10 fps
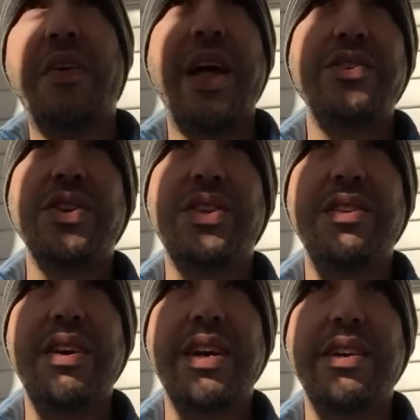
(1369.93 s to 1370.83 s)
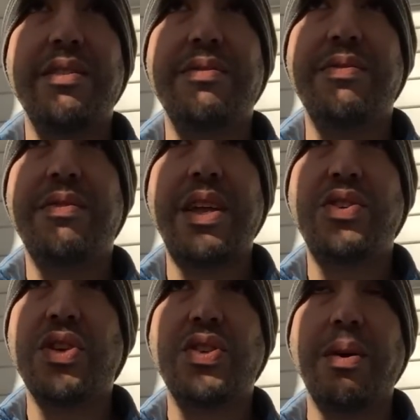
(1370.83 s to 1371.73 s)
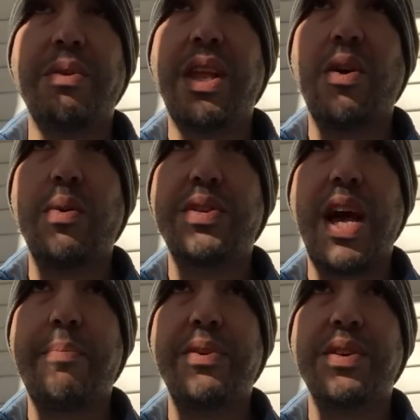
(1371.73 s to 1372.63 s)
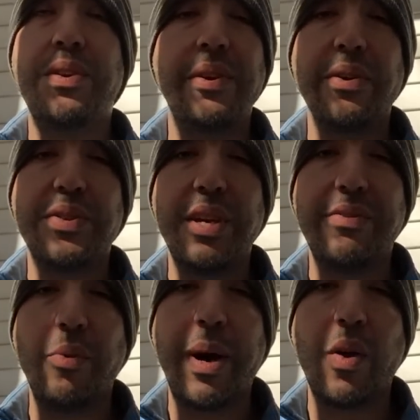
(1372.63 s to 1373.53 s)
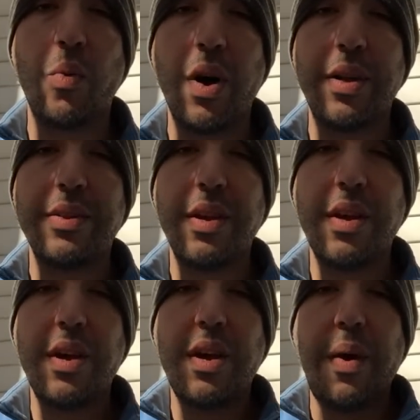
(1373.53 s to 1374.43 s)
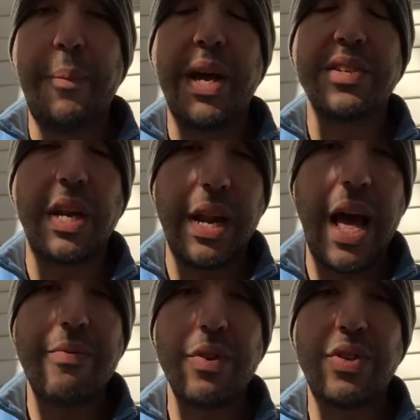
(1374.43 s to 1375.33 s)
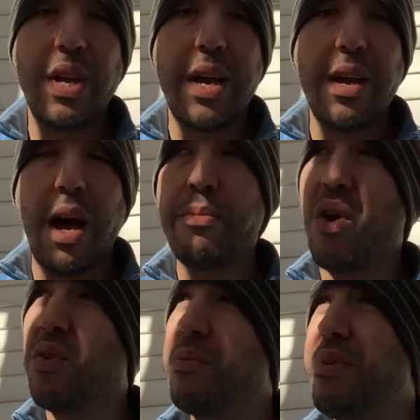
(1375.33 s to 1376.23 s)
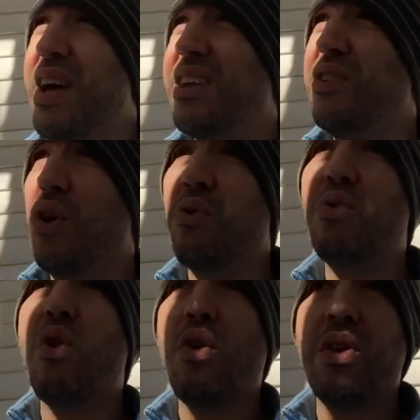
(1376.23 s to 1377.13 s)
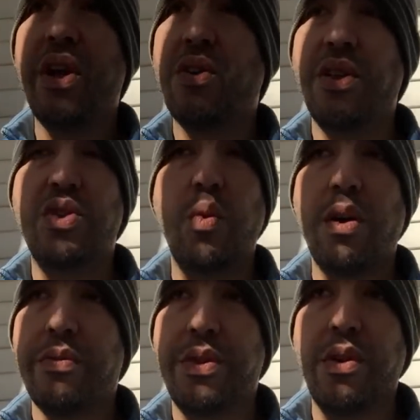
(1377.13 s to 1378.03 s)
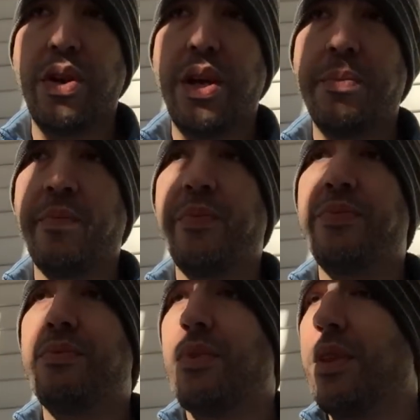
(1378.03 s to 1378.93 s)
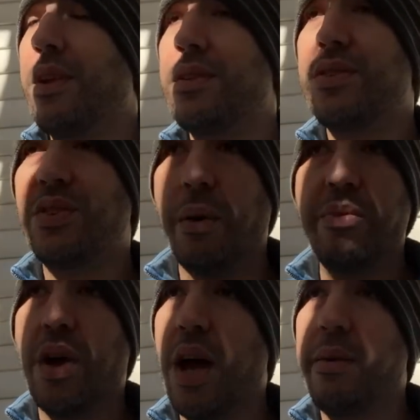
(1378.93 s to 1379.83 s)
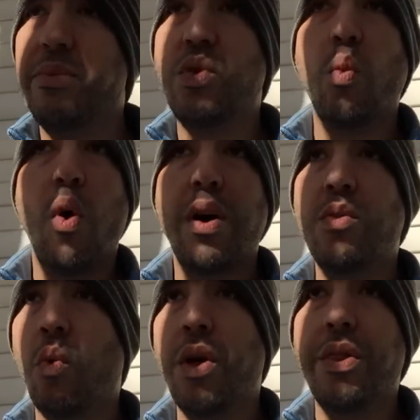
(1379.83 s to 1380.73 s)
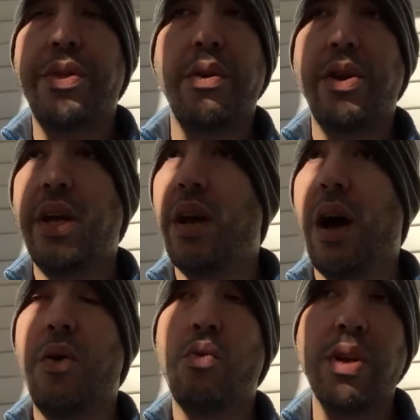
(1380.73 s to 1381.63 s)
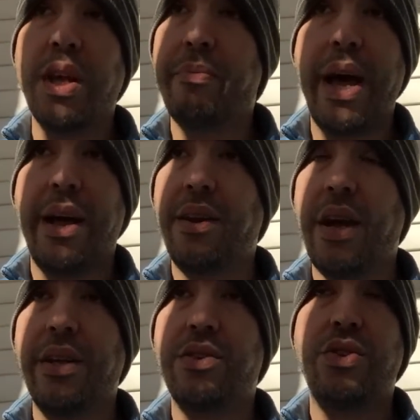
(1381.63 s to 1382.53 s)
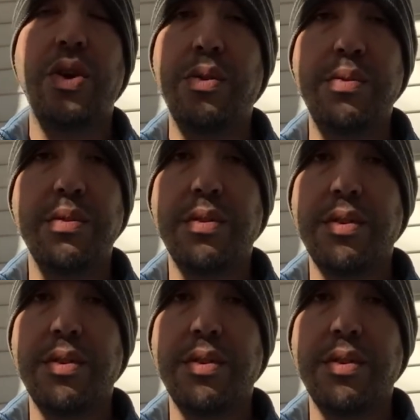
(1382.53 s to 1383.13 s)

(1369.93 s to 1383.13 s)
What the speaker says: And that's just indicative. That's just something that always happens on New Year's Eve no matter what. Because on an average night, I'm going to bed no earlier than 12:30. Sometimes 1:30 on really bad nights, 2.